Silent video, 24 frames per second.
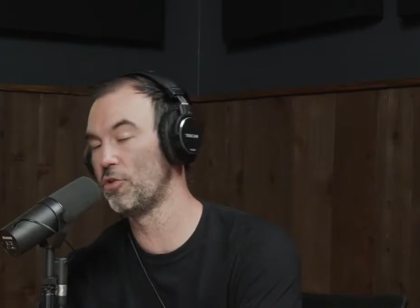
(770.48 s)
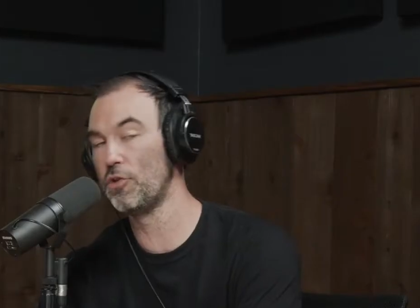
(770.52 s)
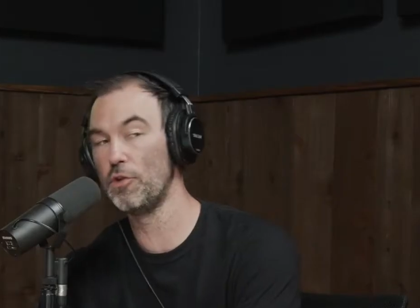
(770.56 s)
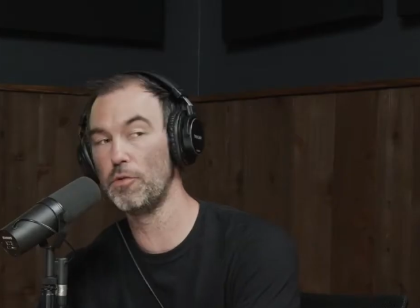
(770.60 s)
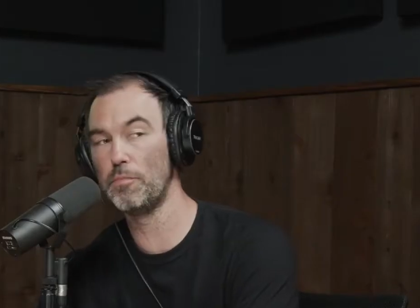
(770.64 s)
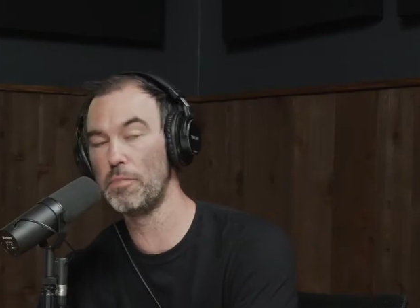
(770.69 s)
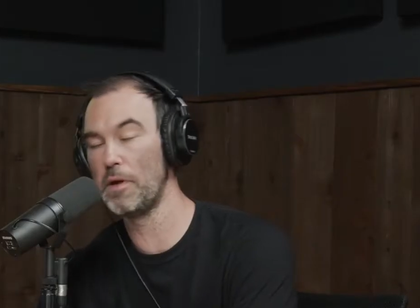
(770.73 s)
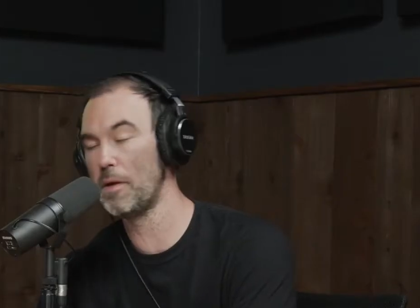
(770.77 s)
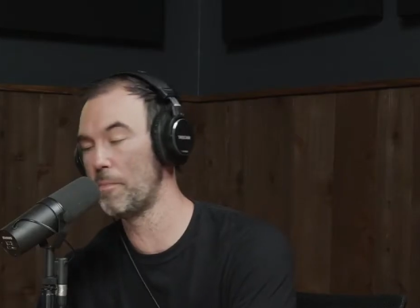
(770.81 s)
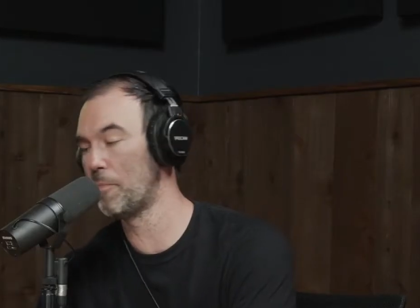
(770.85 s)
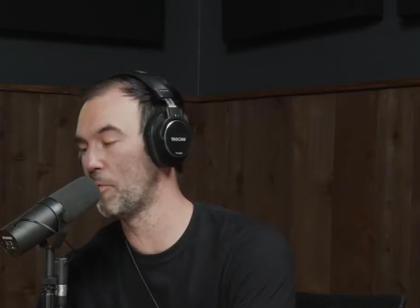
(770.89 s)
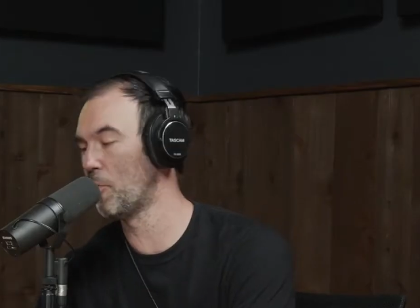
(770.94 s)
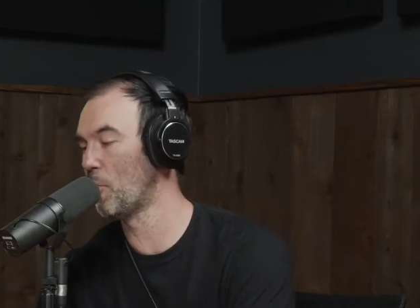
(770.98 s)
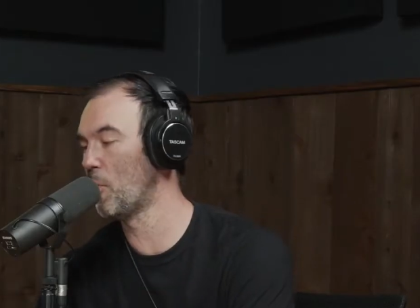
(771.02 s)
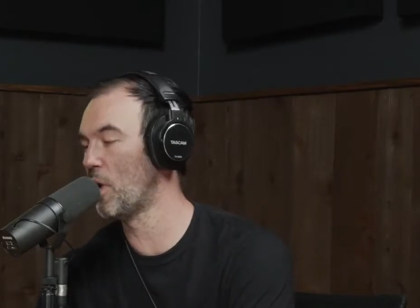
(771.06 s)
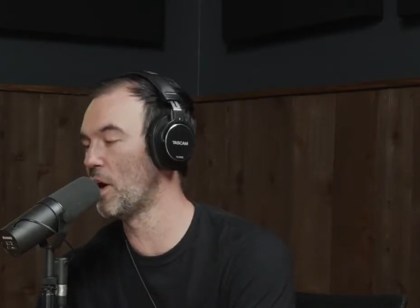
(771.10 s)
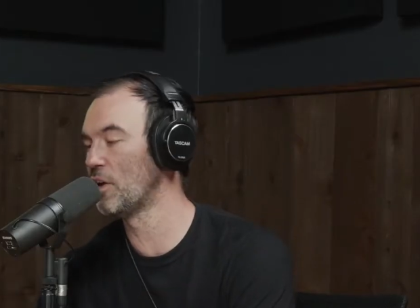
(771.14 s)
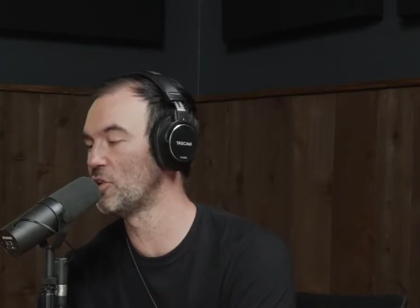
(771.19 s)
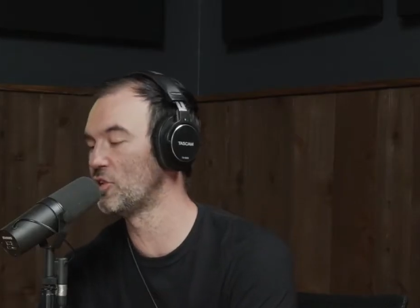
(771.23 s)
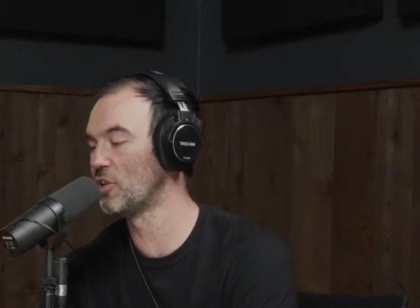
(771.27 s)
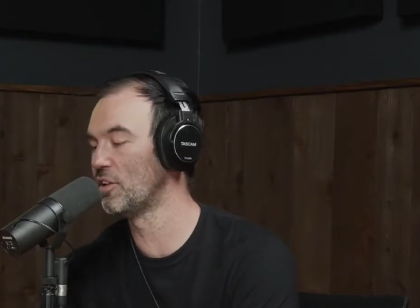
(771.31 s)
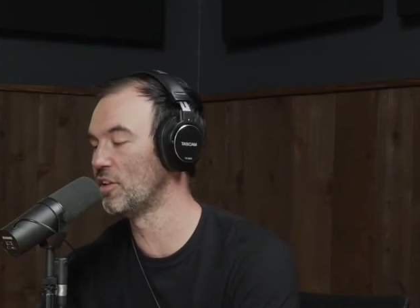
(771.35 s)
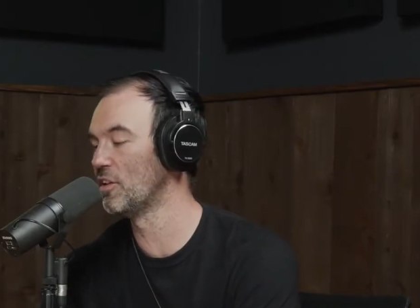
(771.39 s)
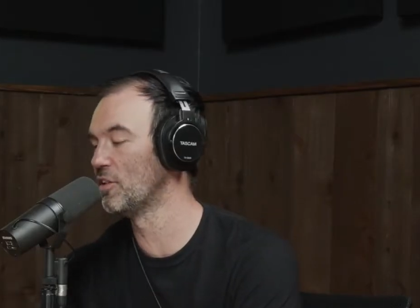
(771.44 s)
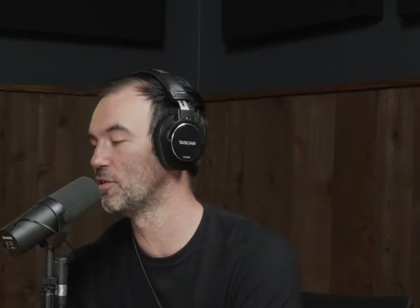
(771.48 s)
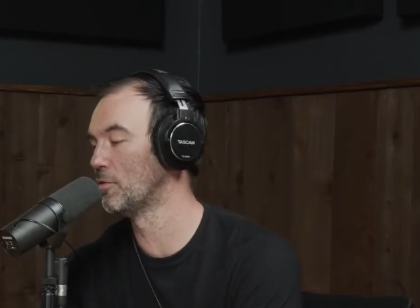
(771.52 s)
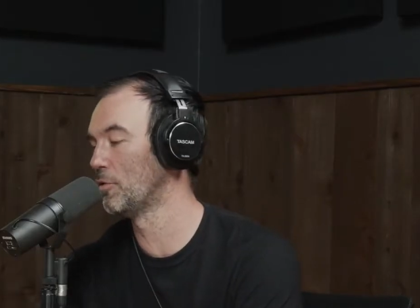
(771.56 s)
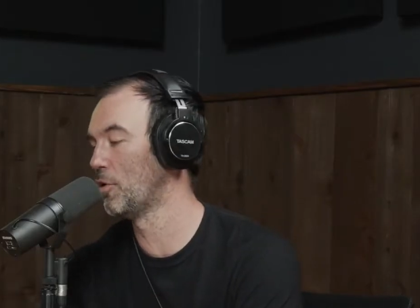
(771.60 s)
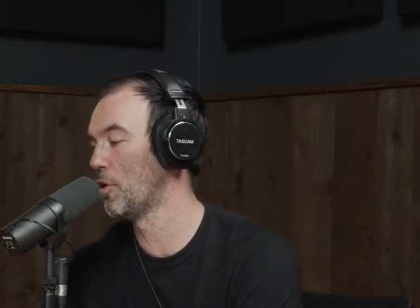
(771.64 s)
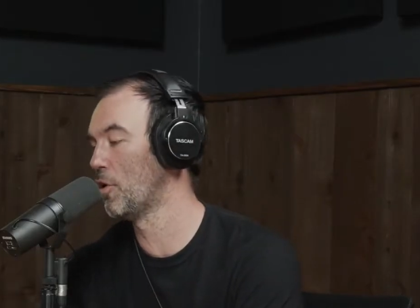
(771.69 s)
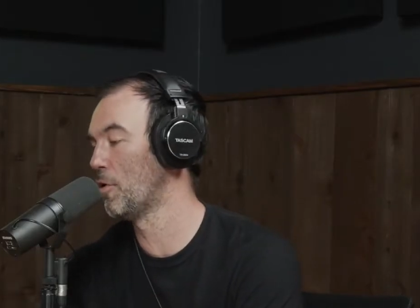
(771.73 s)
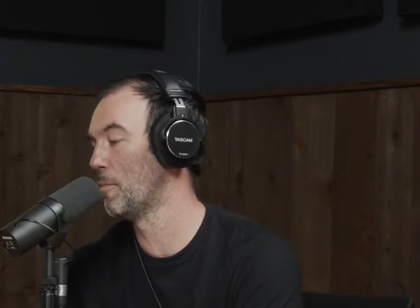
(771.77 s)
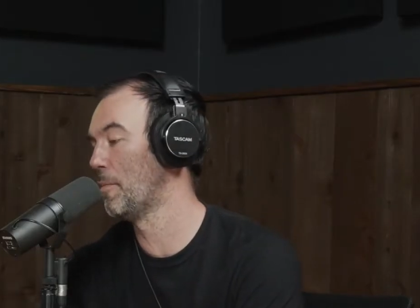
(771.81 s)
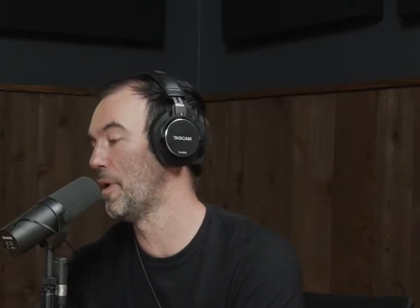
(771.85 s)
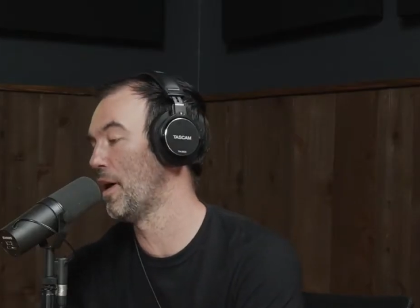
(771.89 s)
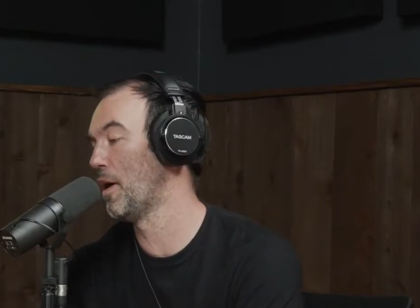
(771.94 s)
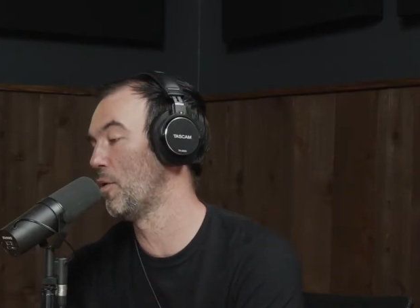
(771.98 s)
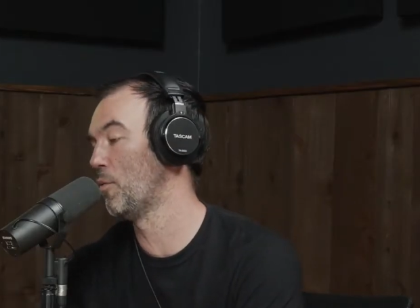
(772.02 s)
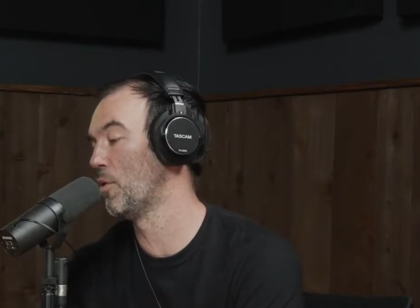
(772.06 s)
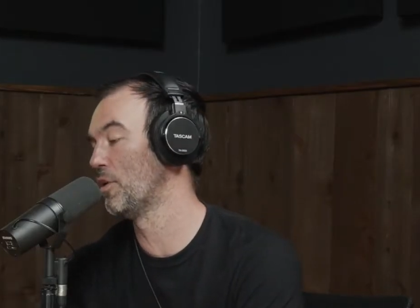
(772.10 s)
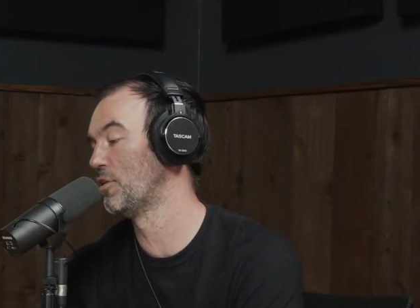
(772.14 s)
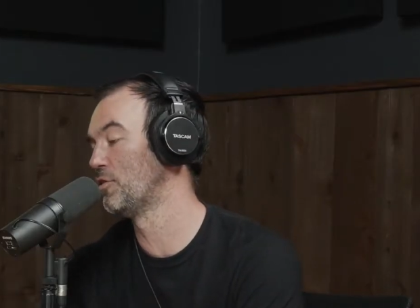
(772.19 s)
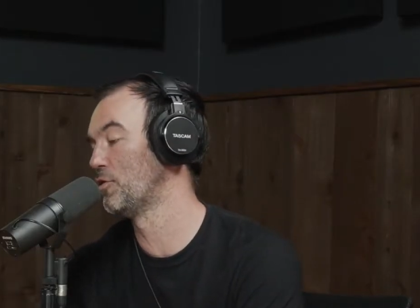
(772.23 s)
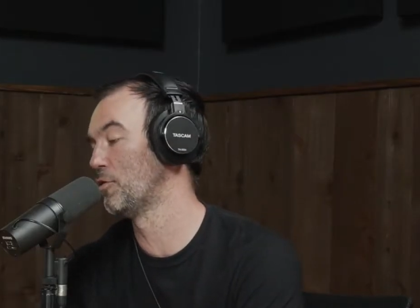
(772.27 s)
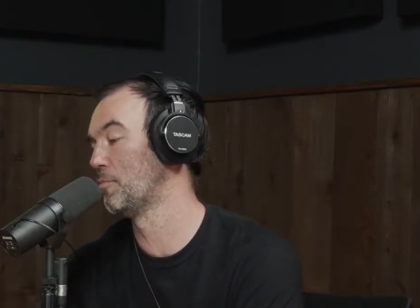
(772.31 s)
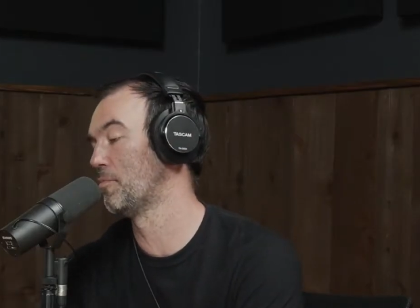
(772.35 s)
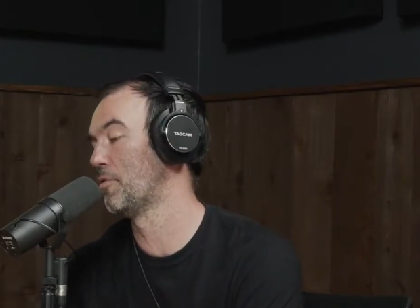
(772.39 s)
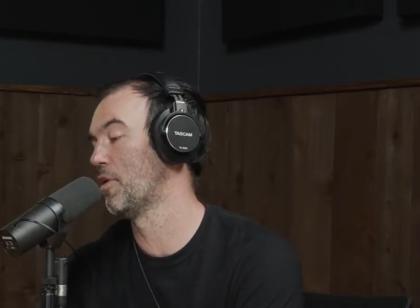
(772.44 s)
people watching this will go by,
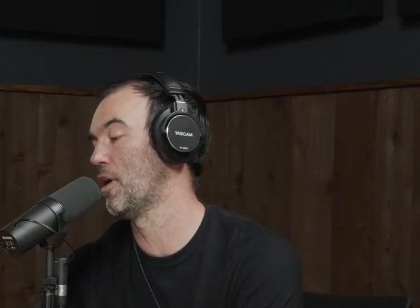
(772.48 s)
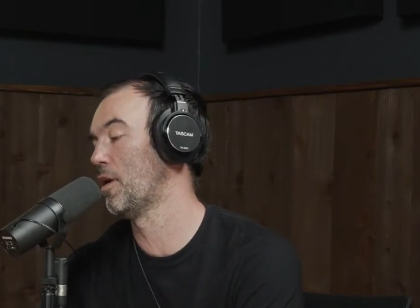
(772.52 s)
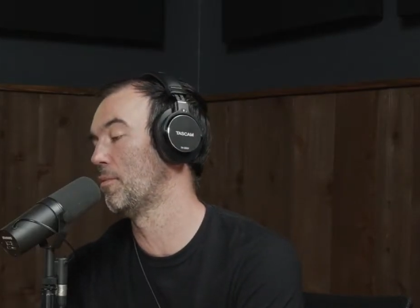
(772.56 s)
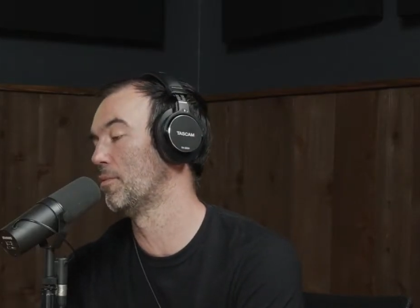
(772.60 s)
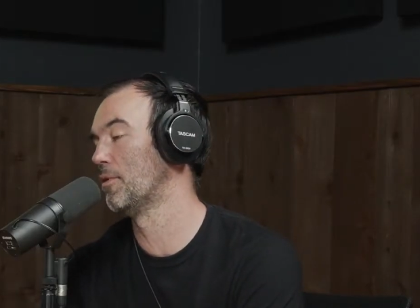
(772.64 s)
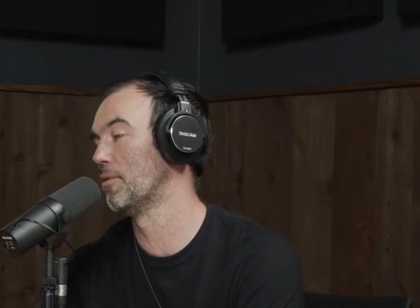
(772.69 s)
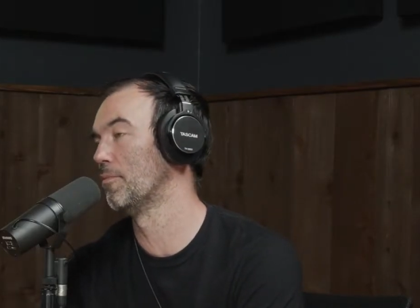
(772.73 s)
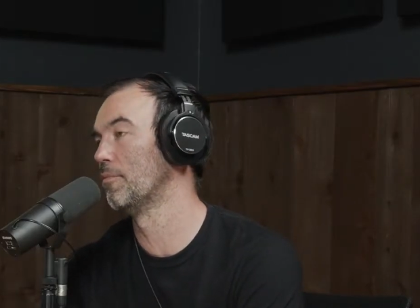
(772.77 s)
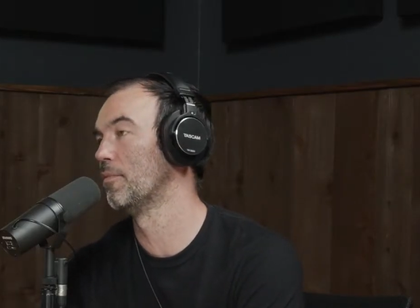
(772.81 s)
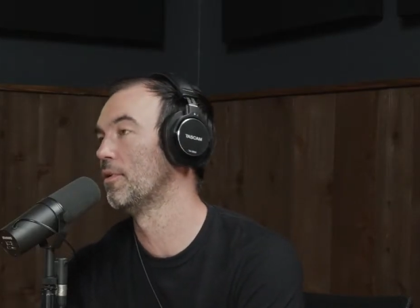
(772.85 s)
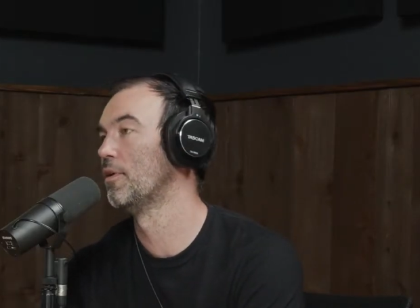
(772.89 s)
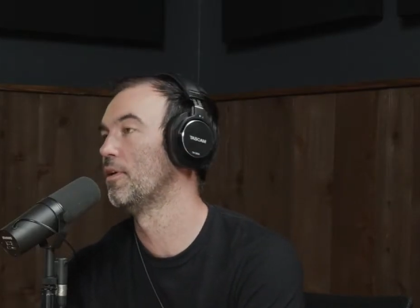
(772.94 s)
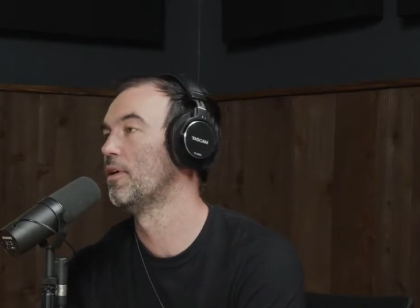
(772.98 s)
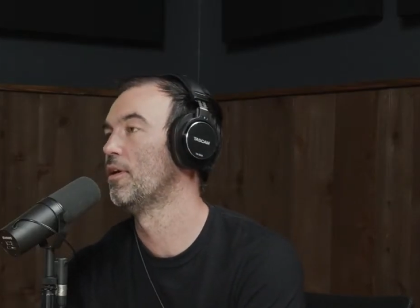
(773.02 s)
what's your problem?